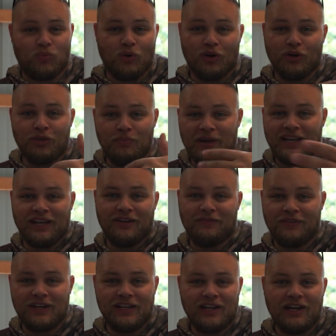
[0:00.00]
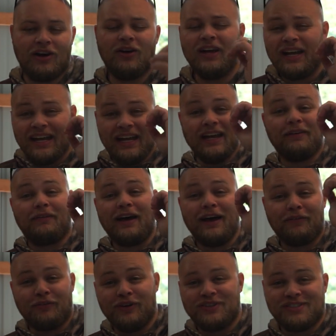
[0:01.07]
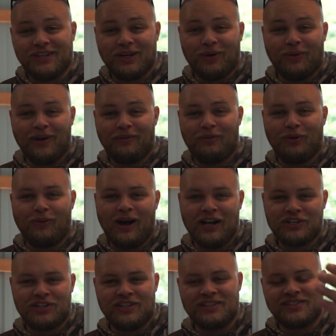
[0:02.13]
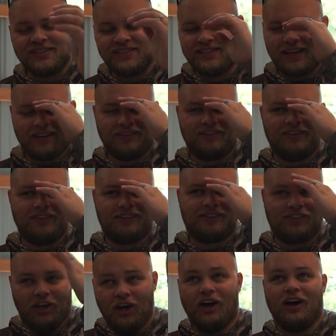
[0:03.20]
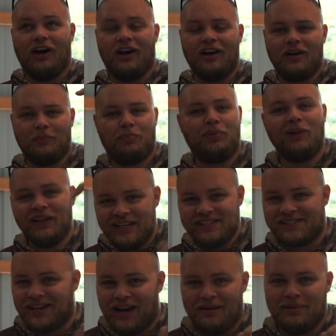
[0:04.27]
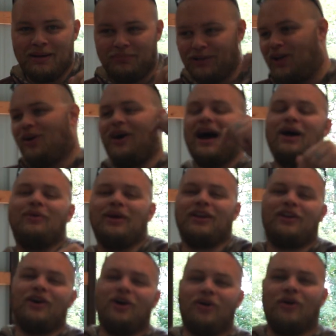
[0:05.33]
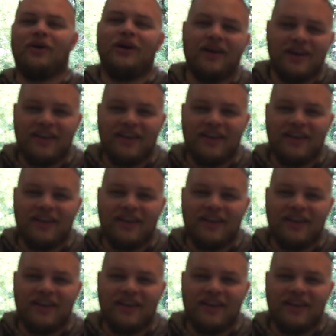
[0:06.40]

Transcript: worth making a video. If every single one of you watching this is like, duh, please comment below. I want to know